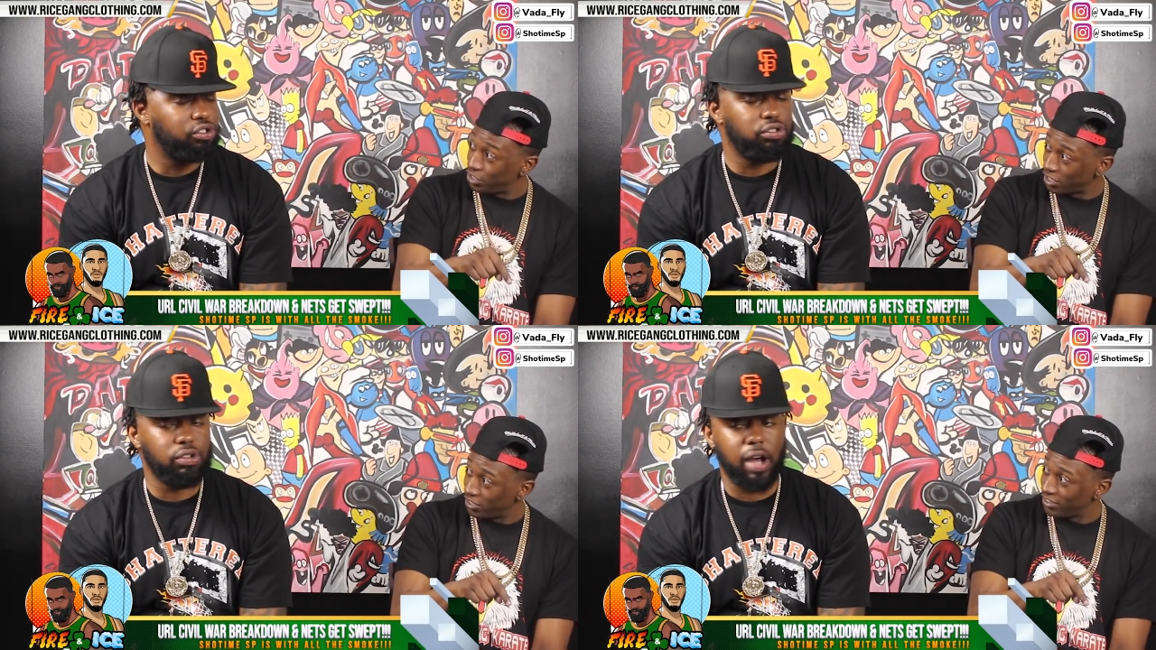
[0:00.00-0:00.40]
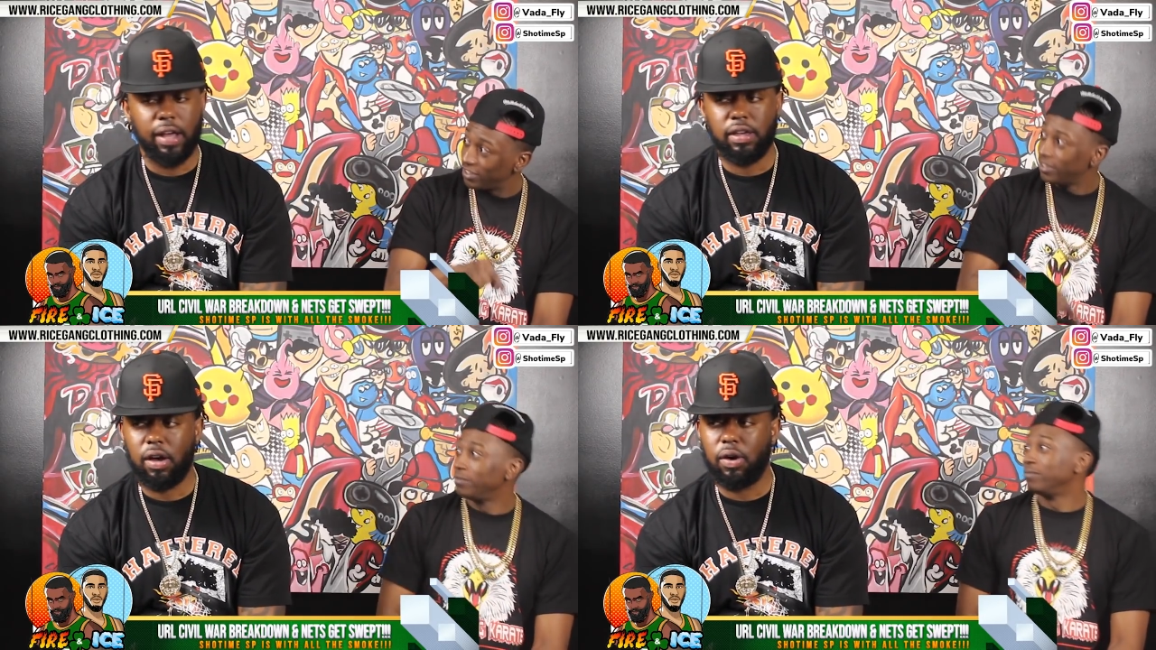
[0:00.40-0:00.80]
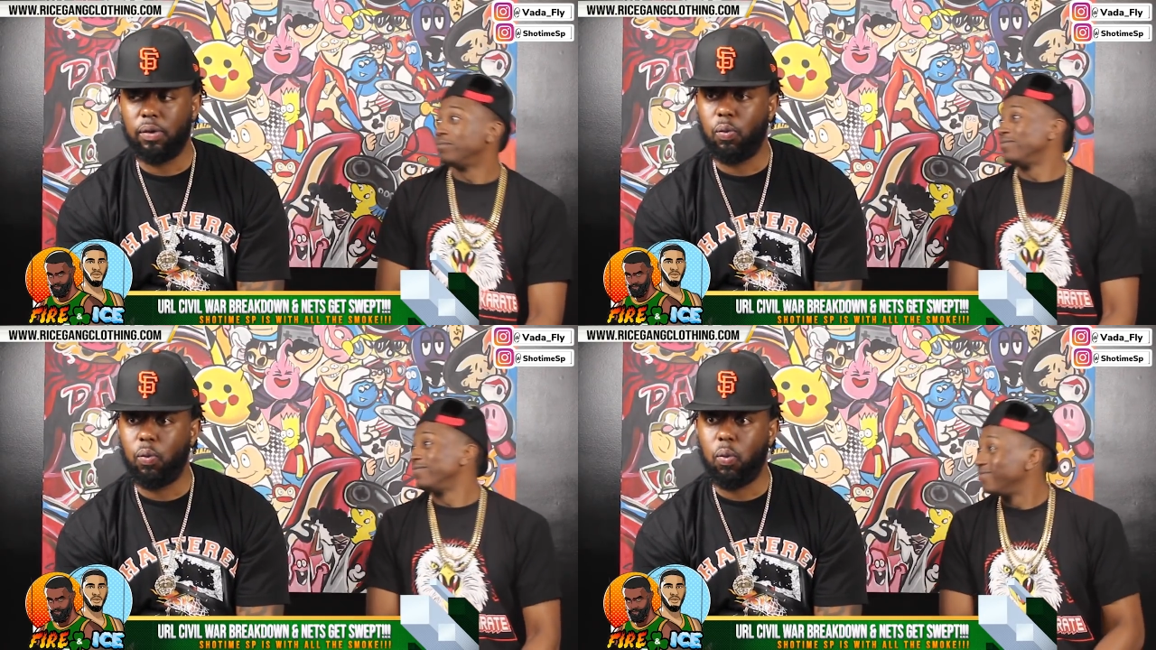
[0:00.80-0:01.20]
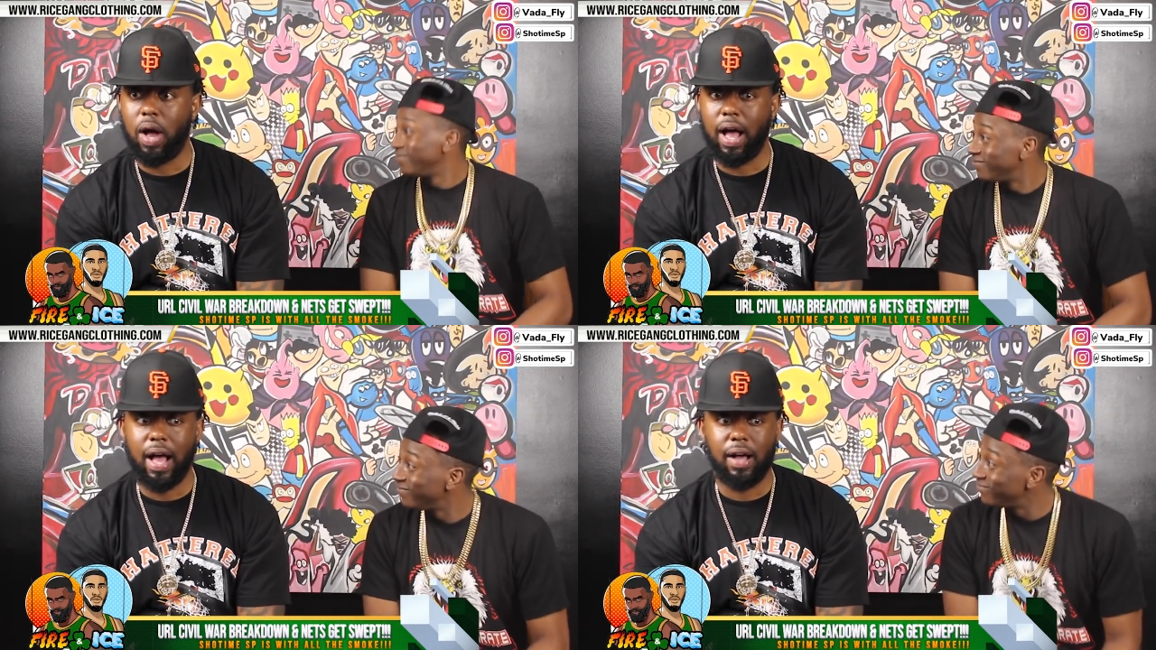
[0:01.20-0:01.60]
Speaker 1: each cra- other. Yo,
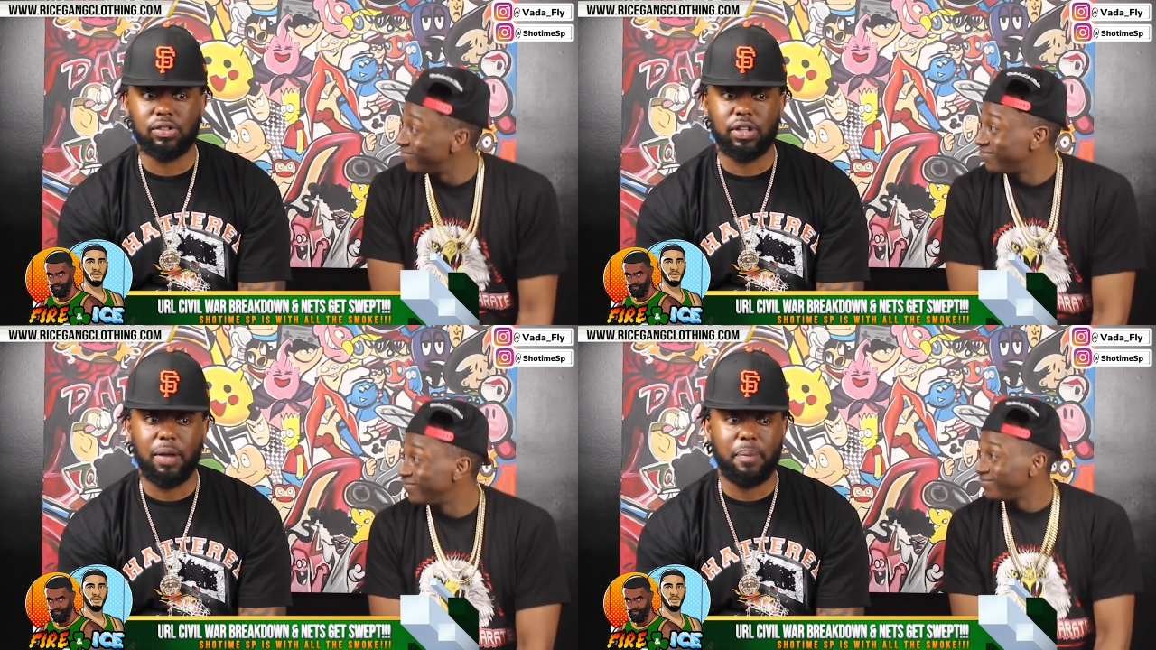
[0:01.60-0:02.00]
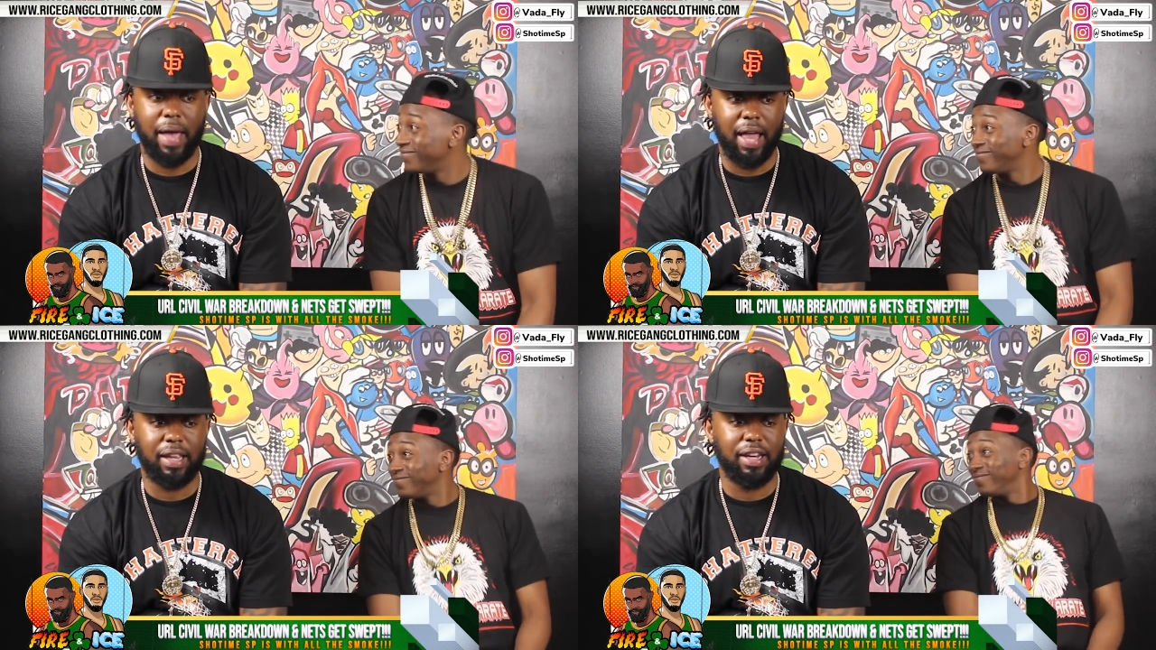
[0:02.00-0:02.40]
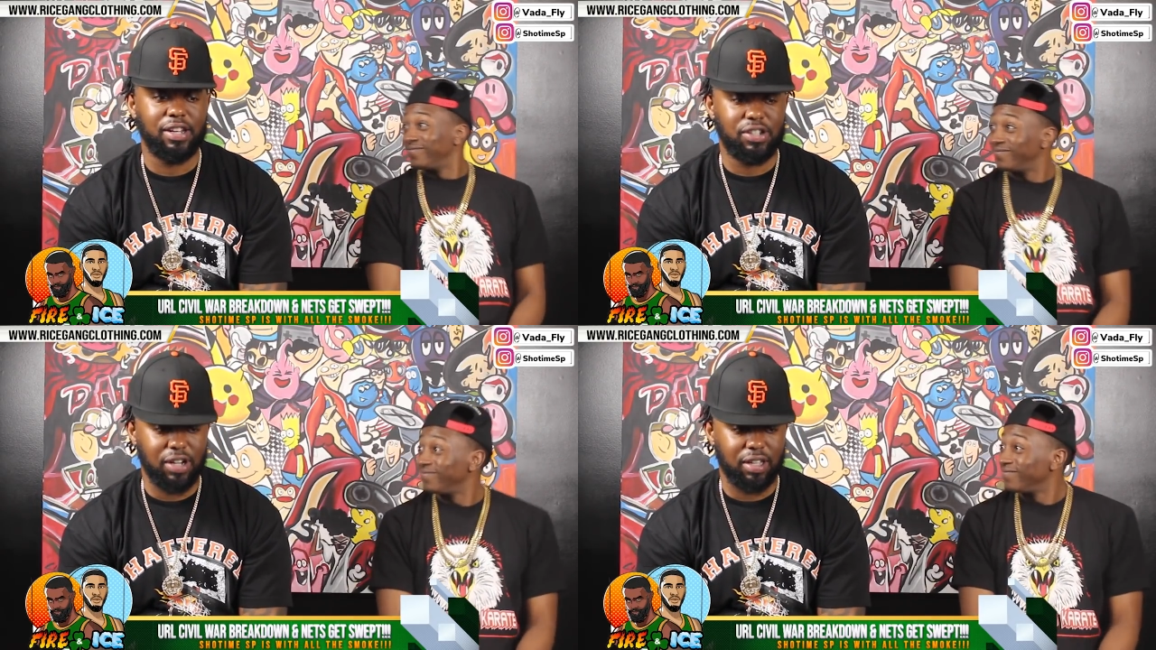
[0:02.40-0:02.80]
wow! So they're battling each